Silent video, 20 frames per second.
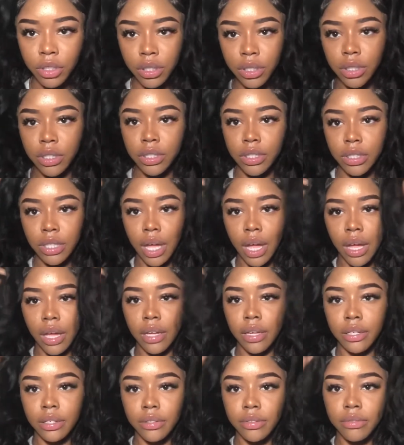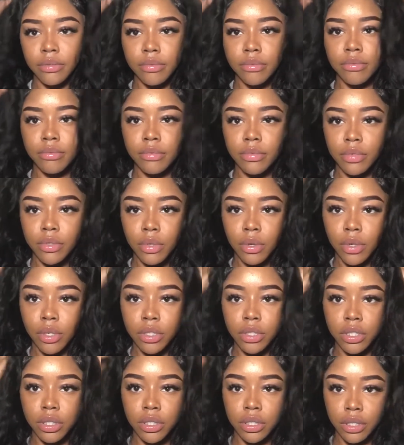decide, or
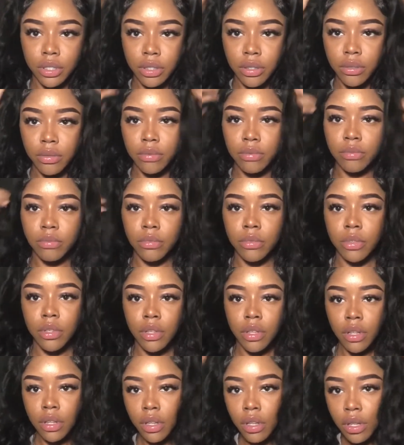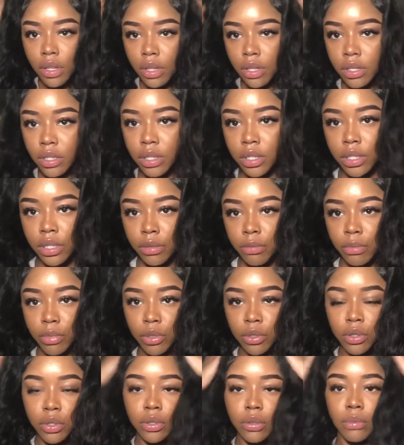just a simple
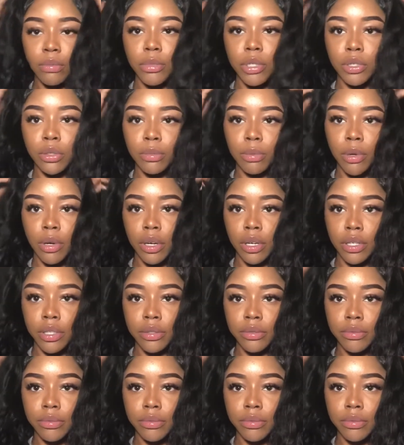little middle part.